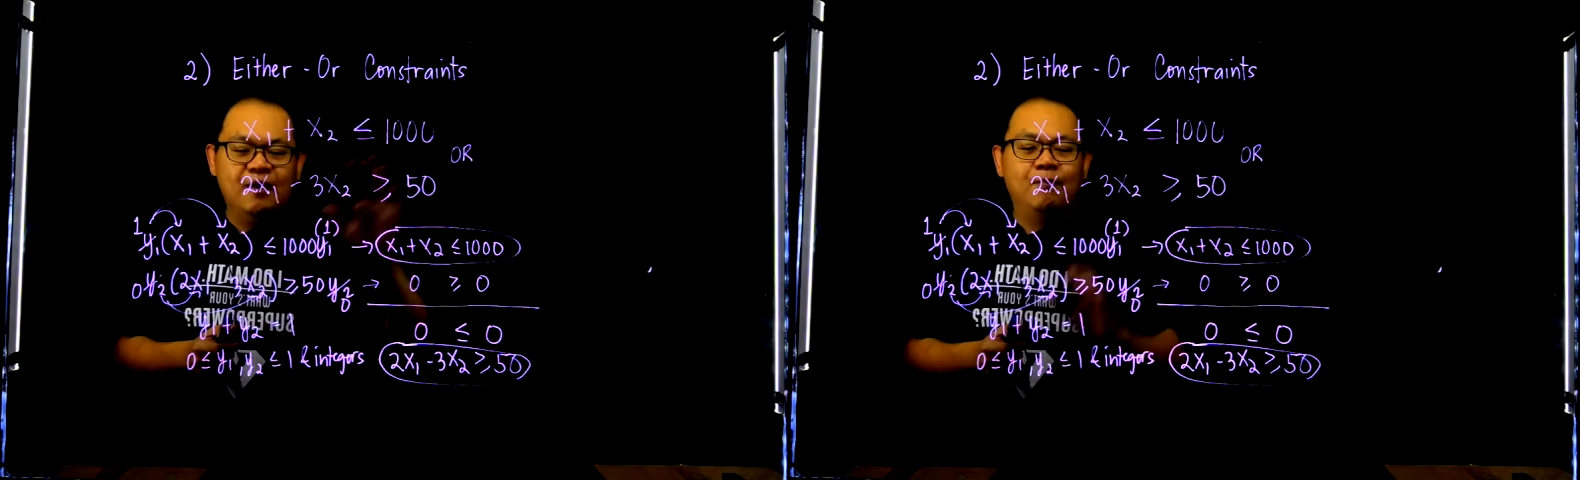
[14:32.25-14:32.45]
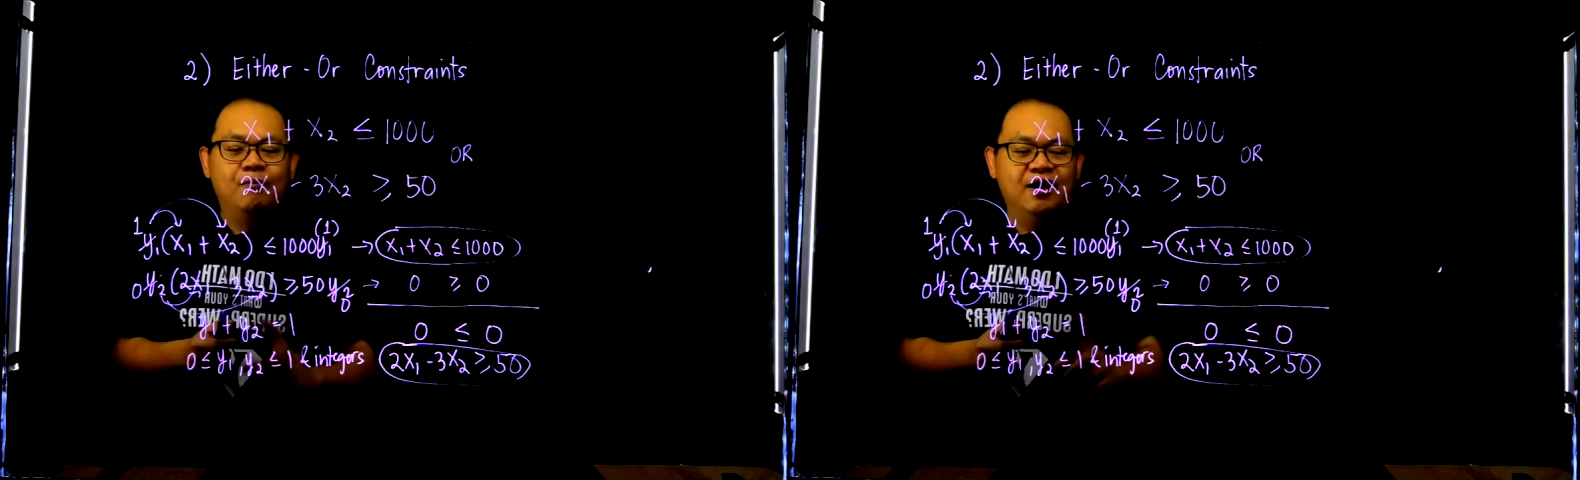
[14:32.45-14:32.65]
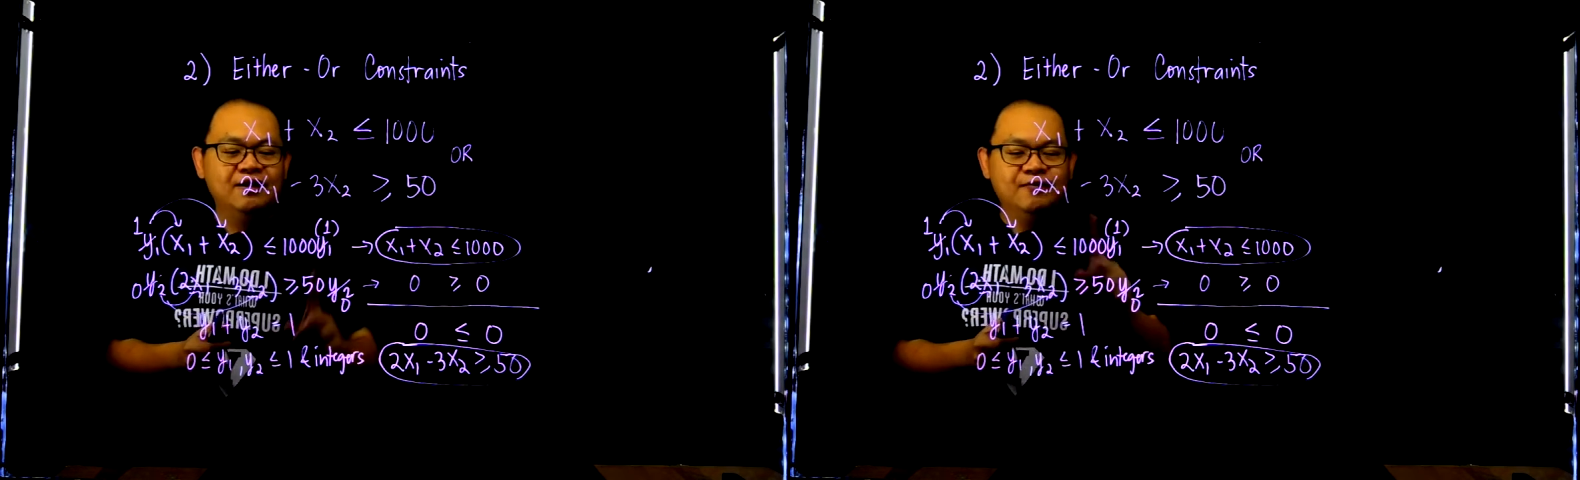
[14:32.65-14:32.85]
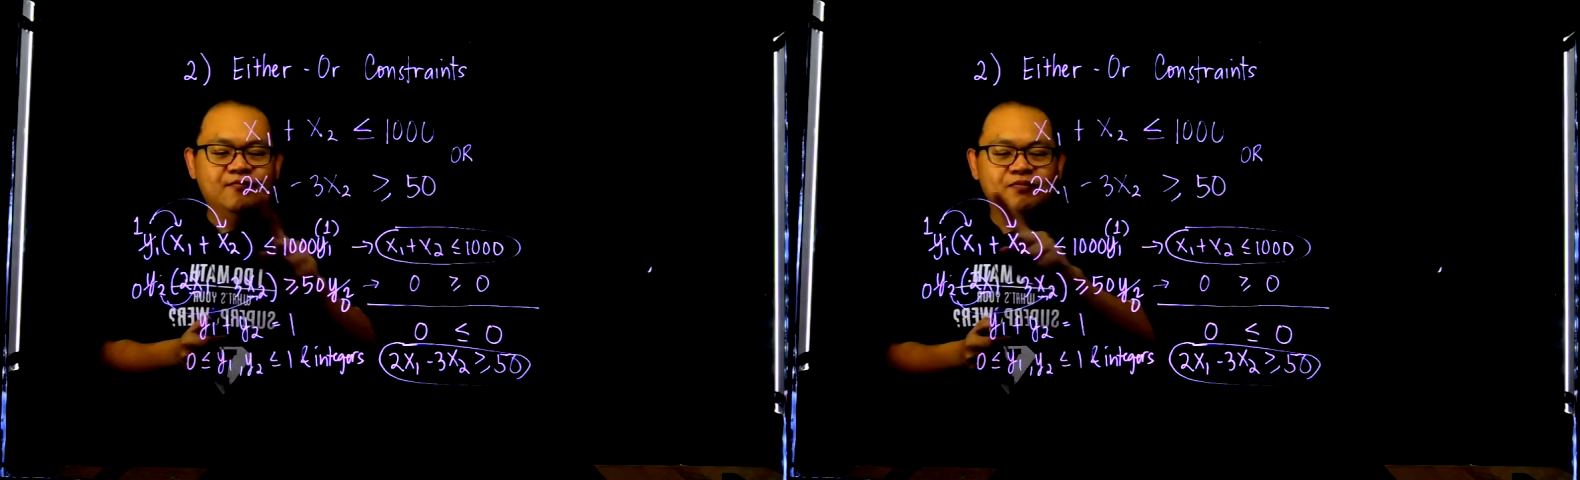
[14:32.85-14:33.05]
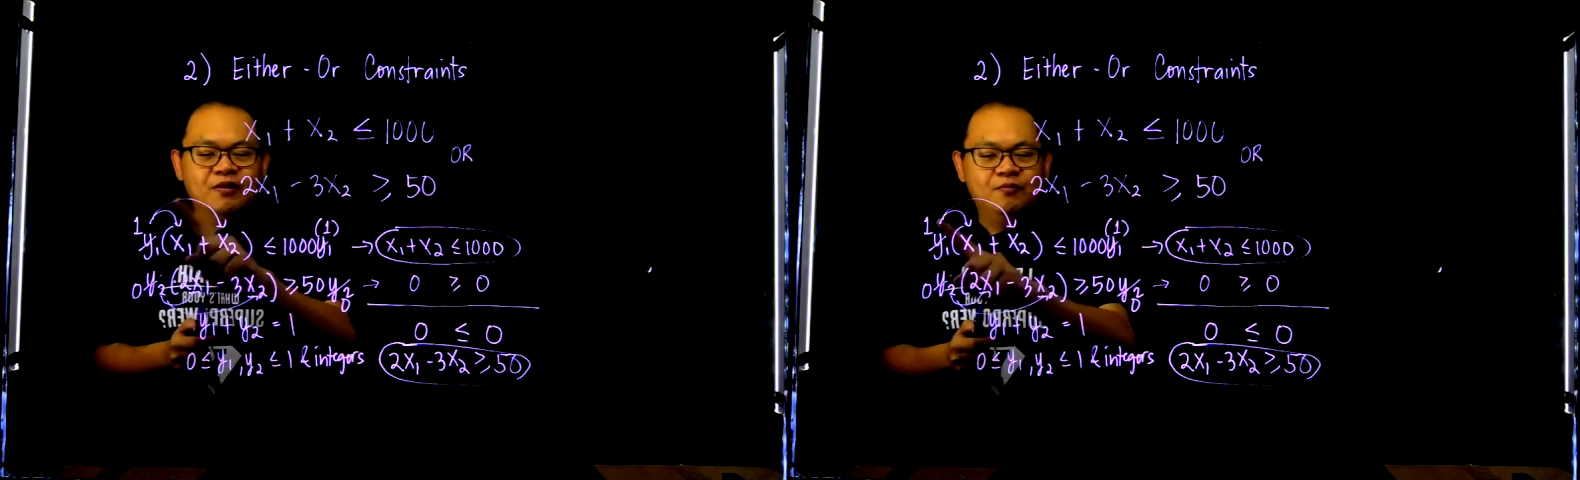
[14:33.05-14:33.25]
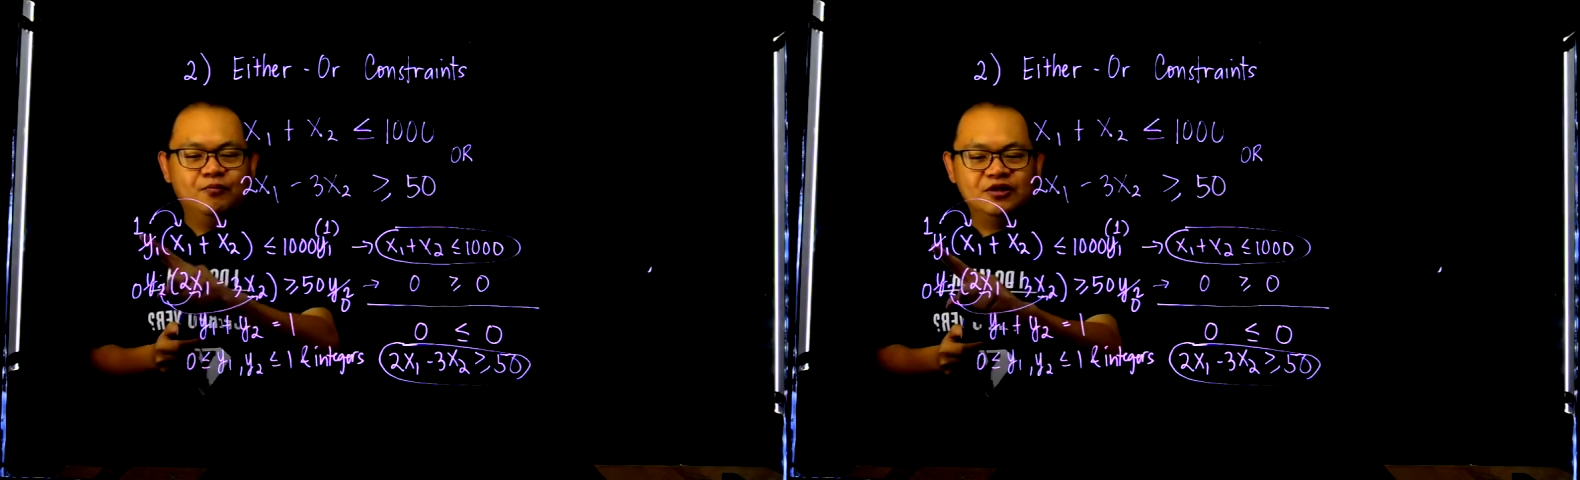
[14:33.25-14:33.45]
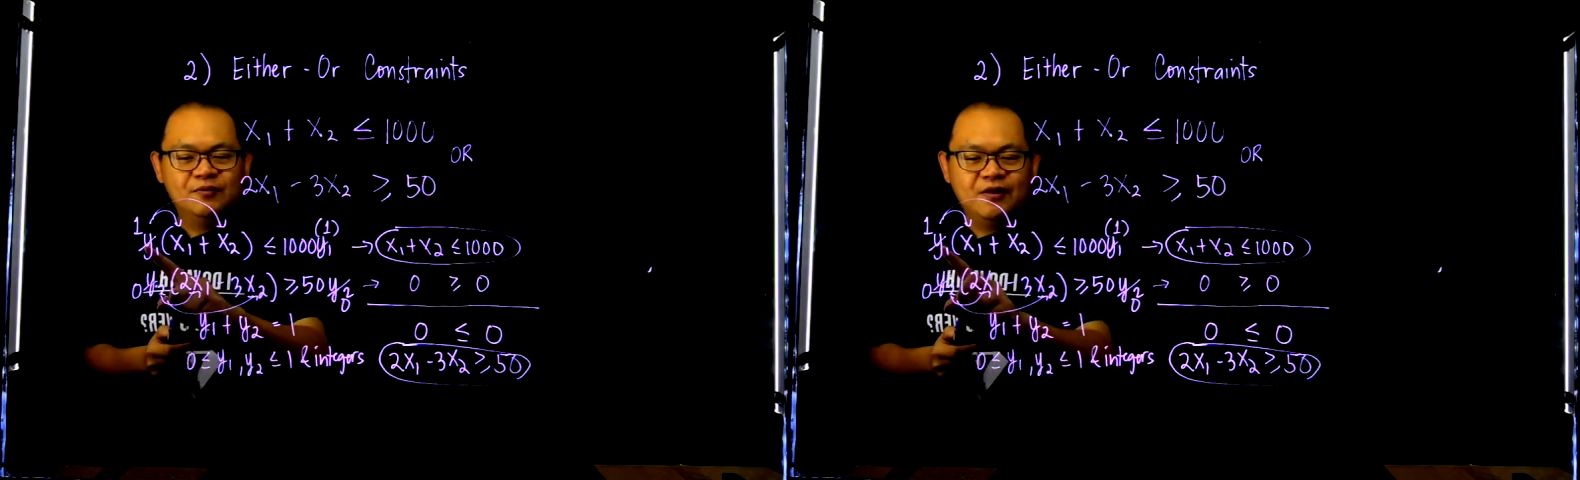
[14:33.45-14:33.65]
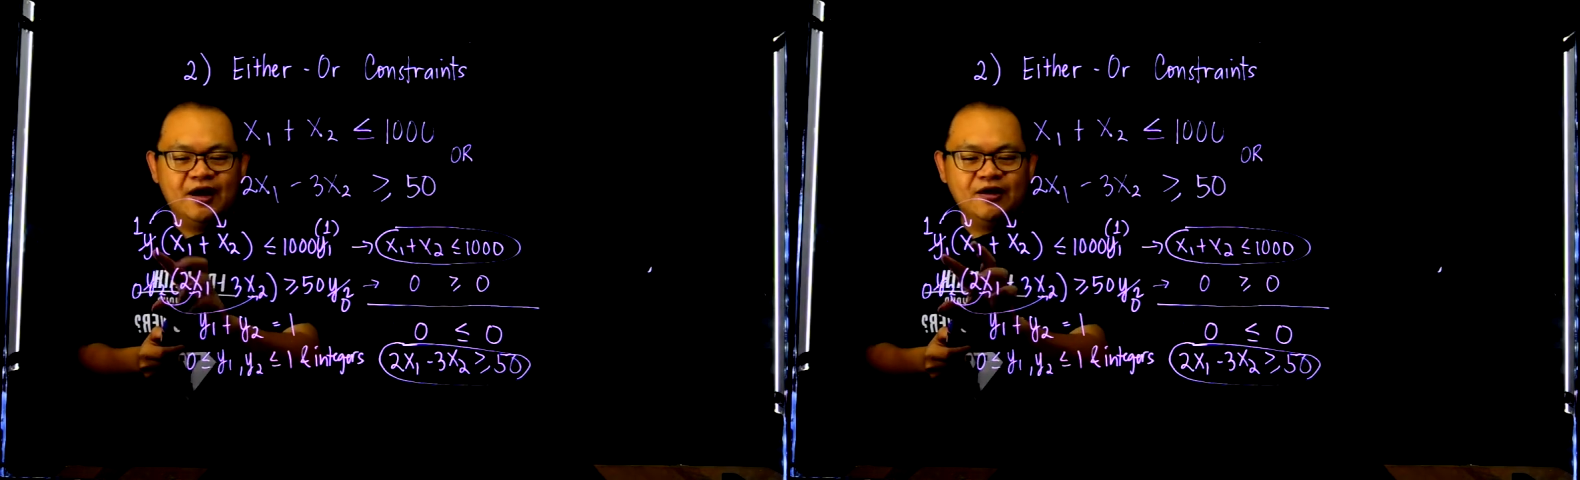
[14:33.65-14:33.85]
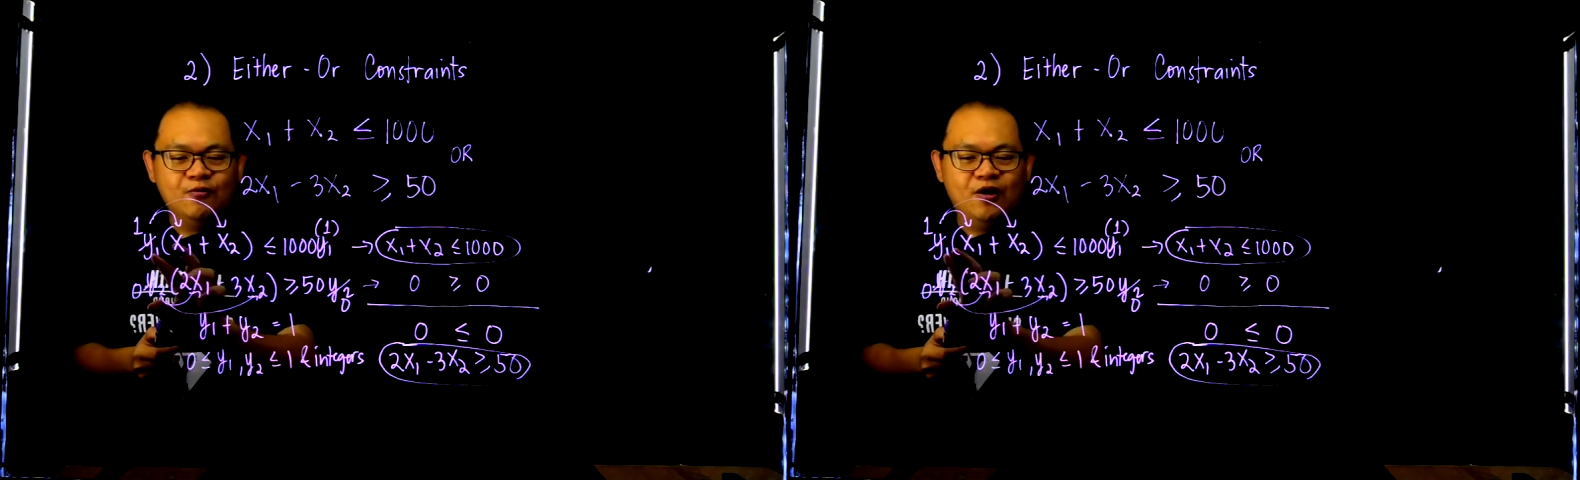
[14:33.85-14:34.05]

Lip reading: But multiplying